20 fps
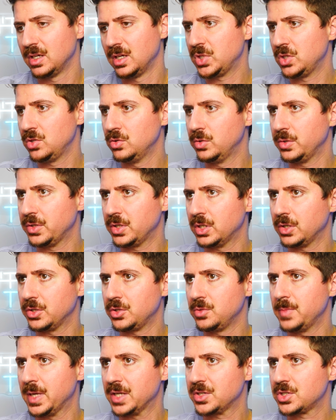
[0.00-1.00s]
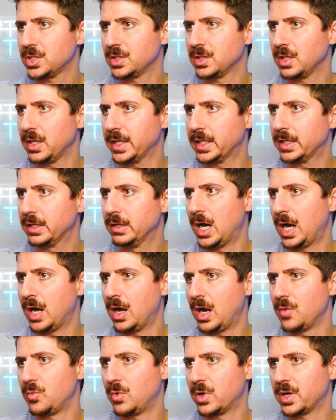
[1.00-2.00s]
You mentioned like,
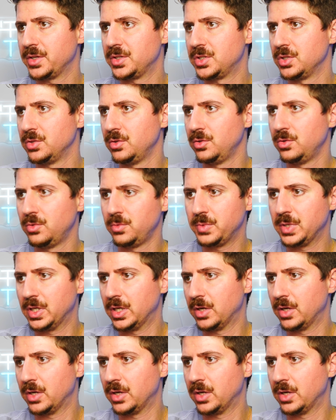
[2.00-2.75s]
I want to do,